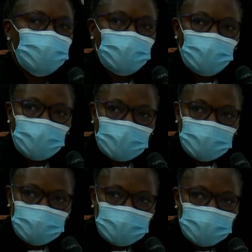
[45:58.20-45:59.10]
the
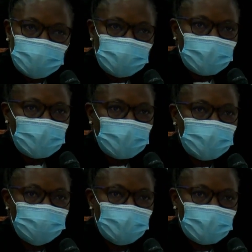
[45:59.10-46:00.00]
locusts that are
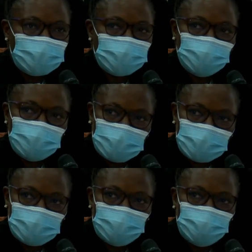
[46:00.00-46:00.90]
impacting not just
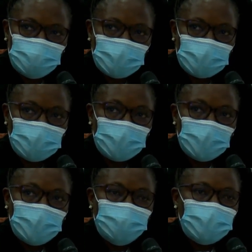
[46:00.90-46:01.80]
Namibia,
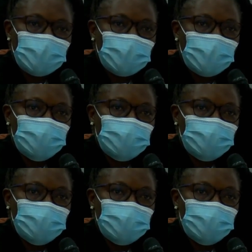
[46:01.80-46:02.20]
but they are